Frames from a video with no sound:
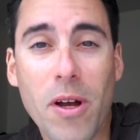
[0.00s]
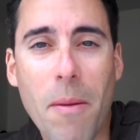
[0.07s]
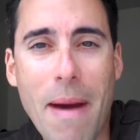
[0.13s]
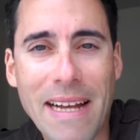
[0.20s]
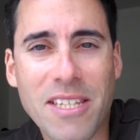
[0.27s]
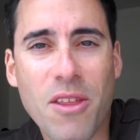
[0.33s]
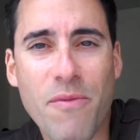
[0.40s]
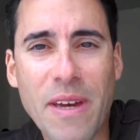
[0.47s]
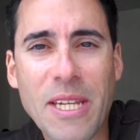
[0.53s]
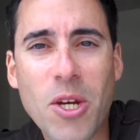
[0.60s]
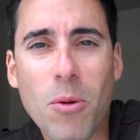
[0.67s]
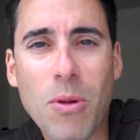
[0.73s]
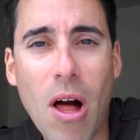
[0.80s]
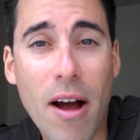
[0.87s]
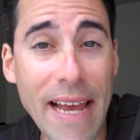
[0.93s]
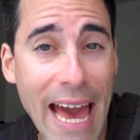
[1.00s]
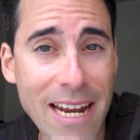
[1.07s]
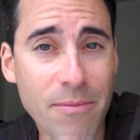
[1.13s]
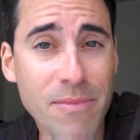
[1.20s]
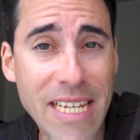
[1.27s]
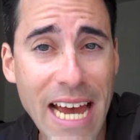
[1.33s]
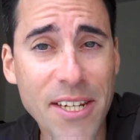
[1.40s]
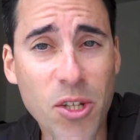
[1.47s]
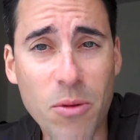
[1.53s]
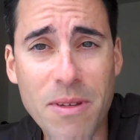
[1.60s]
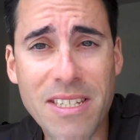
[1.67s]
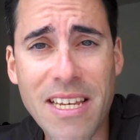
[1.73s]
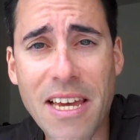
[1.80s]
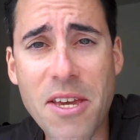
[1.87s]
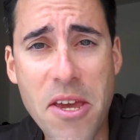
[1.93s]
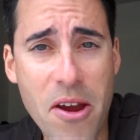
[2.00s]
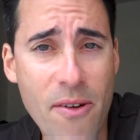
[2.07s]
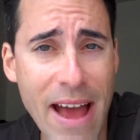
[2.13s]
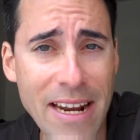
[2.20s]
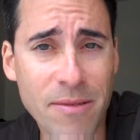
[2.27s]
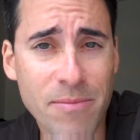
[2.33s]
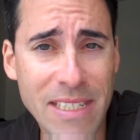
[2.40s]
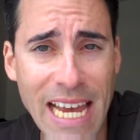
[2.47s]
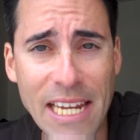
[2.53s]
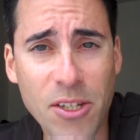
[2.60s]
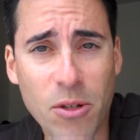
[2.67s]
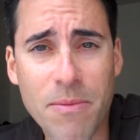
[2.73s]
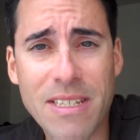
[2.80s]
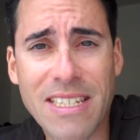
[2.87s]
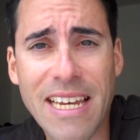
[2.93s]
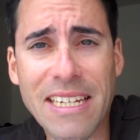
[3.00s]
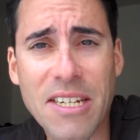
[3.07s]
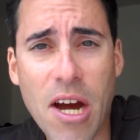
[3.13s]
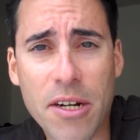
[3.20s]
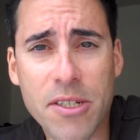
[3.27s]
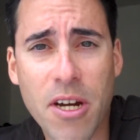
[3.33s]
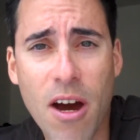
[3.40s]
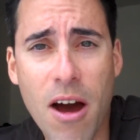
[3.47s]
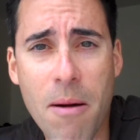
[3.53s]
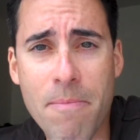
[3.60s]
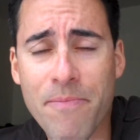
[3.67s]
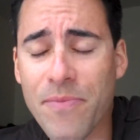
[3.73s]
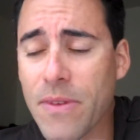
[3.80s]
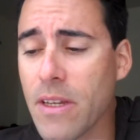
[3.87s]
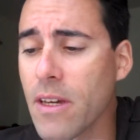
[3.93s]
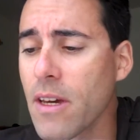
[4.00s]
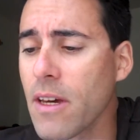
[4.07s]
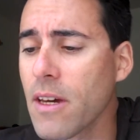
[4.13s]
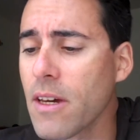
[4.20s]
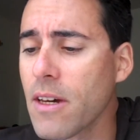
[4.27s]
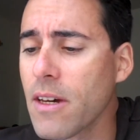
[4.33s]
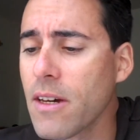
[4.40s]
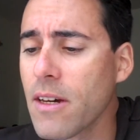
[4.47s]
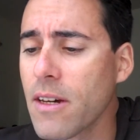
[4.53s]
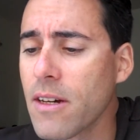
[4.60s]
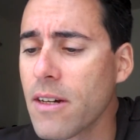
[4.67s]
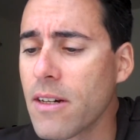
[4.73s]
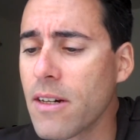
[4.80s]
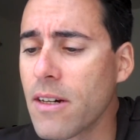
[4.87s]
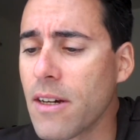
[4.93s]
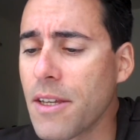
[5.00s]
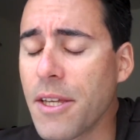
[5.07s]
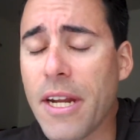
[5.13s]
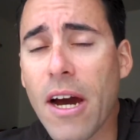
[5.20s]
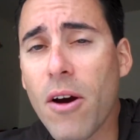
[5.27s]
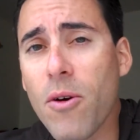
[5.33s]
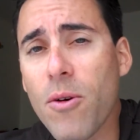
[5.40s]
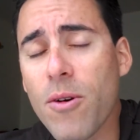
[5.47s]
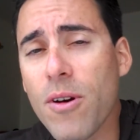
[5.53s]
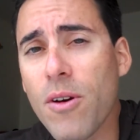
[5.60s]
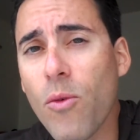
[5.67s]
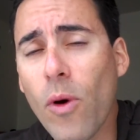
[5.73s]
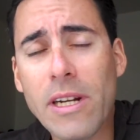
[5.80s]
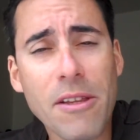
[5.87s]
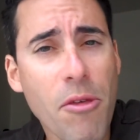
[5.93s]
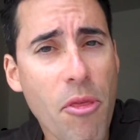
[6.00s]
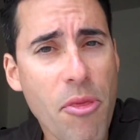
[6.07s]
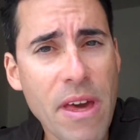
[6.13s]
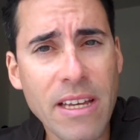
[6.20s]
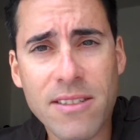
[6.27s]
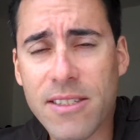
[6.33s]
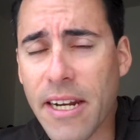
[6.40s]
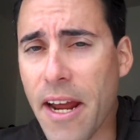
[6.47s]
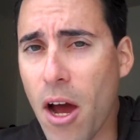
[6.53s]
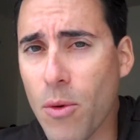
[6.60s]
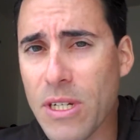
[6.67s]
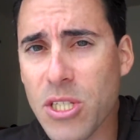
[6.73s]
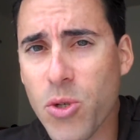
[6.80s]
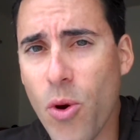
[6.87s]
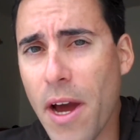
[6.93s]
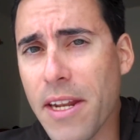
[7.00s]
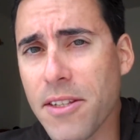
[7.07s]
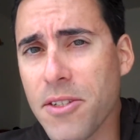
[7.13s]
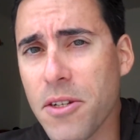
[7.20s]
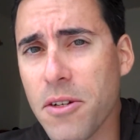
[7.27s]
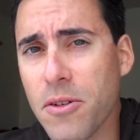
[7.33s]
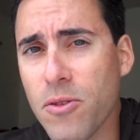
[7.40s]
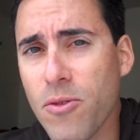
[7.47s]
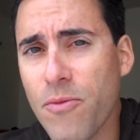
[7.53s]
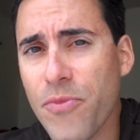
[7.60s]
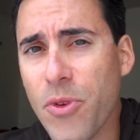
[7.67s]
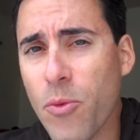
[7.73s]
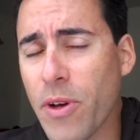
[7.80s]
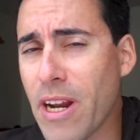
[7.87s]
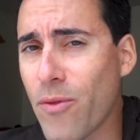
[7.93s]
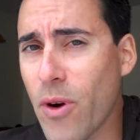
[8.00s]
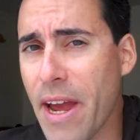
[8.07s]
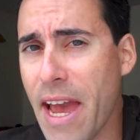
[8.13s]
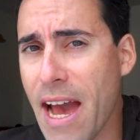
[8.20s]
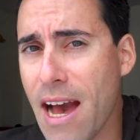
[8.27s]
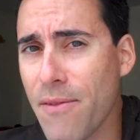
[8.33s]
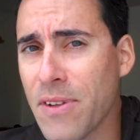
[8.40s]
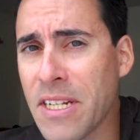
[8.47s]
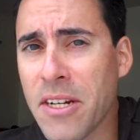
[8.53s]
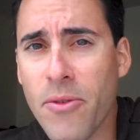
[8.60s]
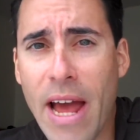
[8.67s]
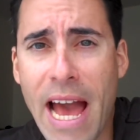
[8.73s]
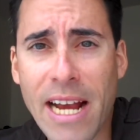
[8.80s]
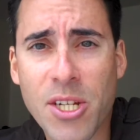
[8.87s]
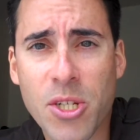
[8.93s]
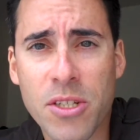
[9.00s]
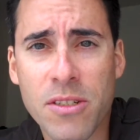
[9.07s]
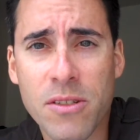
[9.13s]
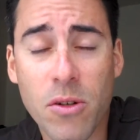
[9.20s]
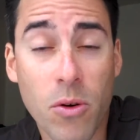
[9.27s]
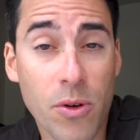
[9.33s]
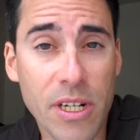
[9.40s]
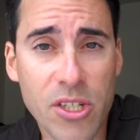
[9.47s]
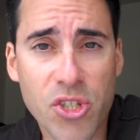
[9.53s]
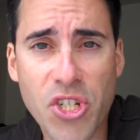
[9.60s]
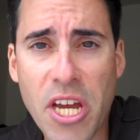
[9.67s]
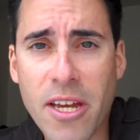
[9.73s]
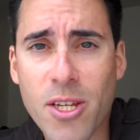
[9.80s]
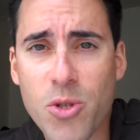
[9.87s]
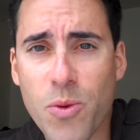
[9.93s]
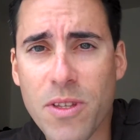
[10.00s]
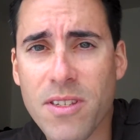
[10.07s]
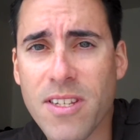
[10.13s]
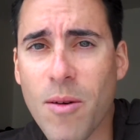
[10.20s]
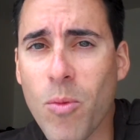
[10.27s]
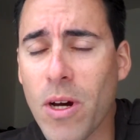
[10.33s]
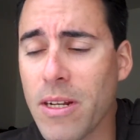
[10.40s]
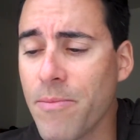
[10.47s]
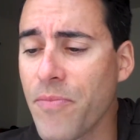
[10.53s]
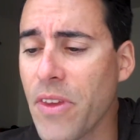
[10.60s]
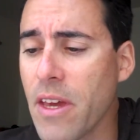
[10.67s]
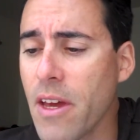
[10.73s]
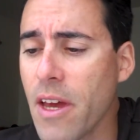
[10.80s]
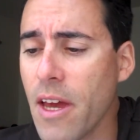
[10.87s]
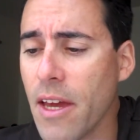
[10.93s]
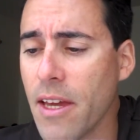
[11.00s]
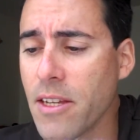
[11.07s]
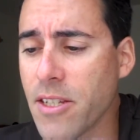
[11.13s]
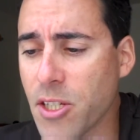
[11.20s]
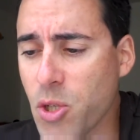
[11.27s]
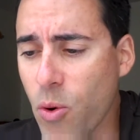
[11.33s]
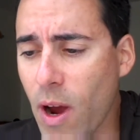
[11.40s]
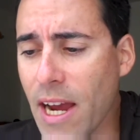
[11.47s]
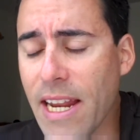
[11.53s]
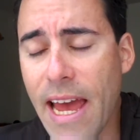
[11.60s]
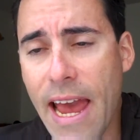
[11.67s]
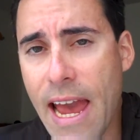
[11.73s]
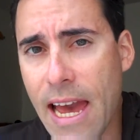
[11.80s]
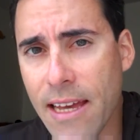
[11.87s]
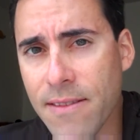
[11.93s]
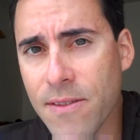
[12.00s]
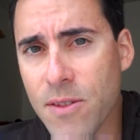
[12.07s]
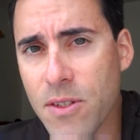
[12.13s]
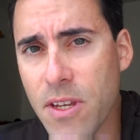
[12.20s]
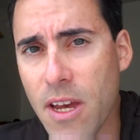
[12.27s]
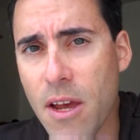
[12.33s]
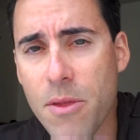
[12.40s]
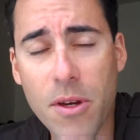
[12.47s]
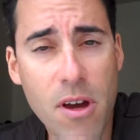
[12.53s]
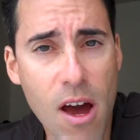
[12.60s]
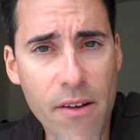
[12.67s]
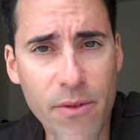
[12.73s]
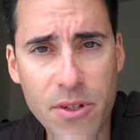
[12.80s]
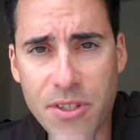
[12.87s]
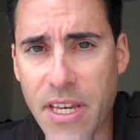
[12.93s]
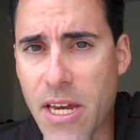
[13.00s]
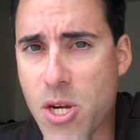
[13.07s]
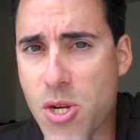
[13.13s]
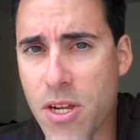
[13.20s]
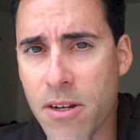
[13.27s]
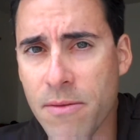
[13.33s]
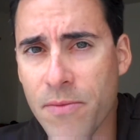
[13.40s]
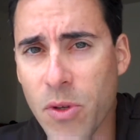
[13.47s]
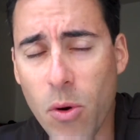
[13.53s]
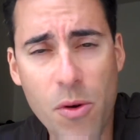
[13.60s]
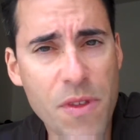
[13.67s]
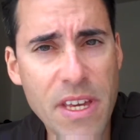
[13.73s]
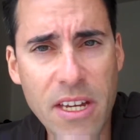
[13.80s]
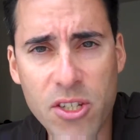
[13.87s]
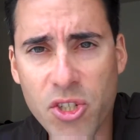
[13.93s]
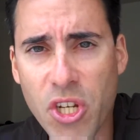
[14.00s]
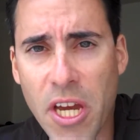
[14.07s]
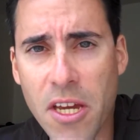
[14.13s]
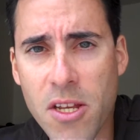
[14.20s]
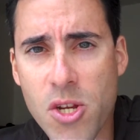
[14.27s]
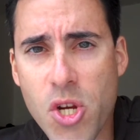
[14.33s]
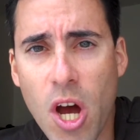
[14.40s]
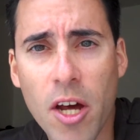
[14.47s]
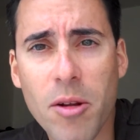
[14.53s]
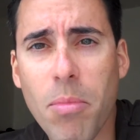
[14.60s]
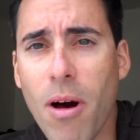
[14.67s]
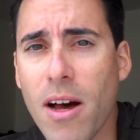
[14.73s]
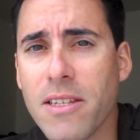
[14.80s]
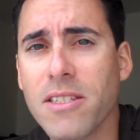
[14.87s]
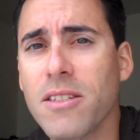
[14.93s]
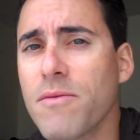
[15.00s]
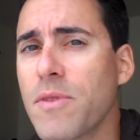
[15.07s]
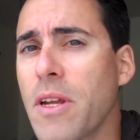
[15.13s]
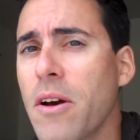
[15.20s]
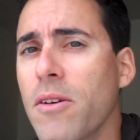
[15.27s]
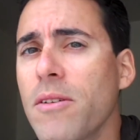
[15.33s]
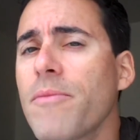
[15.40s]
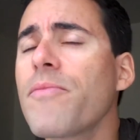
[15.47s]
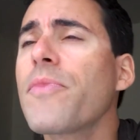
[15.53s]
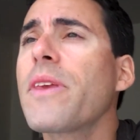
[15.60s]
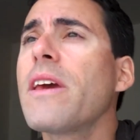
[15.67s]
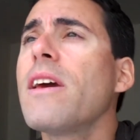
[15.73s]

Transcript: Welcome back to the video blog. Adam Daniel Mezei here, adamdanielmezei.com. You know, one of the things that I always try to do whenever I have an interaction or an exchange with someone is I try to end the conversation or the exchange on a positive note.